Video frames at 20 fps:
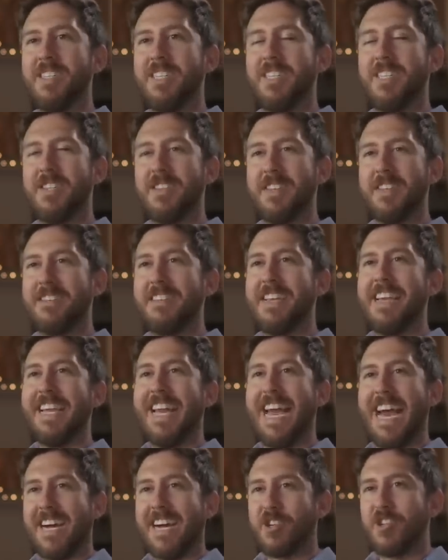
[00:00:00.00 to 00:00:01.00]
You know, they say
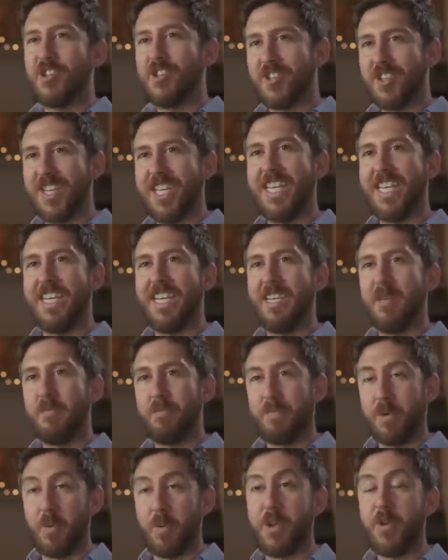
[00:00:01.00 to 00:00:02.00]
cash is king,
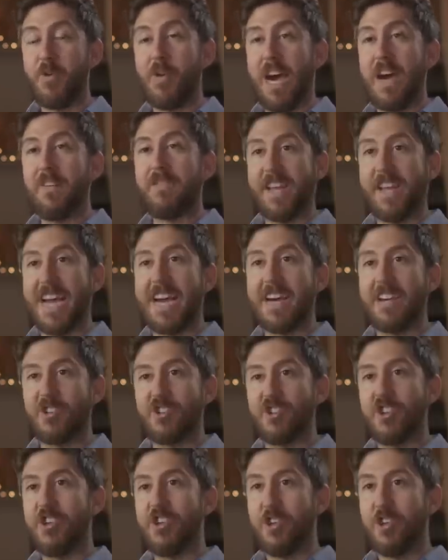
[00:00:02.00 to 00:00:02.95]
but when you have cash,